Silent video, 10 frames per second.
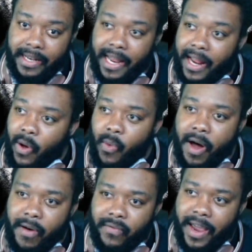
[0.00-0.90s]
they don't
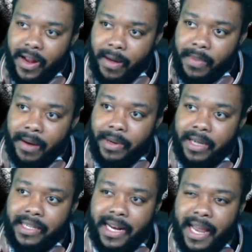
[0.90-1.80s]
want Vane up there
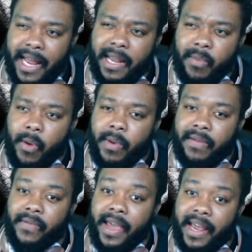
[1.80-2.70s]
because at any
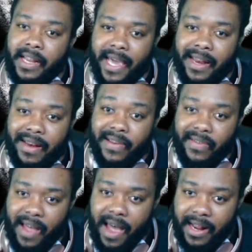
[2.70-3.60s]
moment Vane can
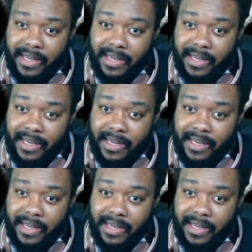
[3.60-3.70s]
decide.